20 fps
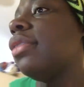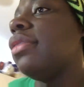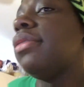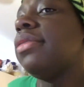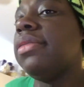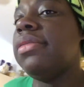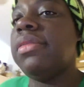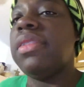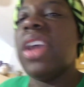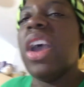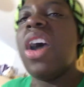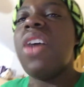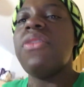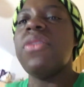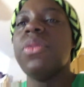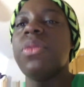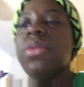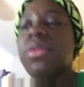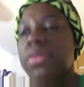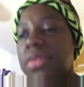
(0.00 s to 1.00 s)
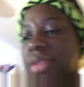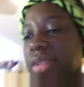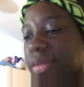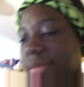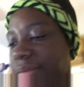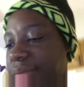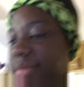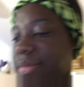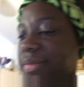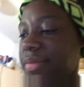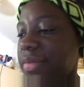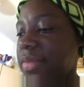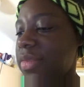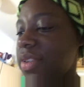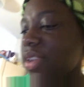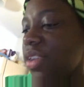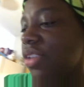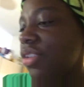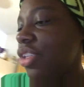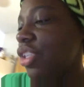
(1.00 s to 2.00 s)
Dalvin wants some
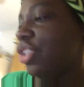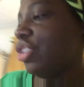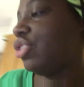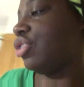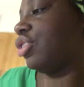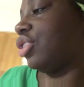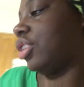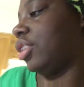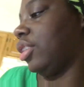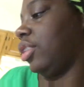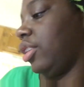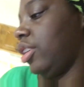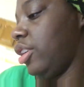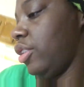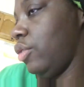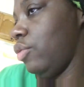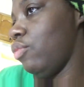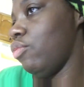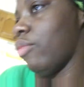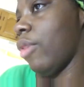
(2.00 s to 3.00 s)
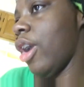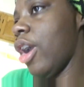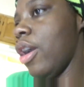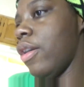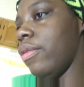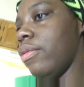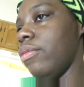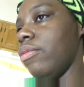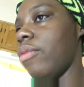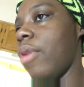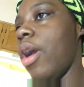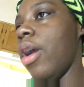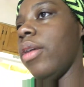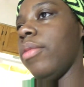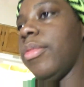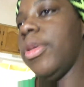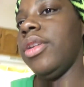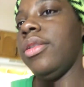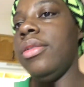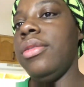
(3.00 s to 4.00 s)
these chili
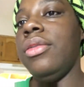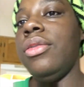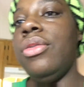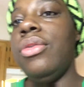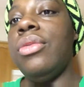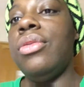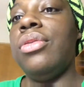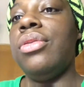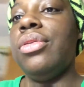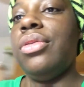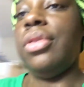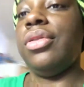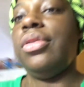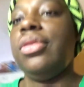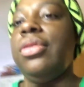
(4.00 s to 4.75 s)
ramen noodles.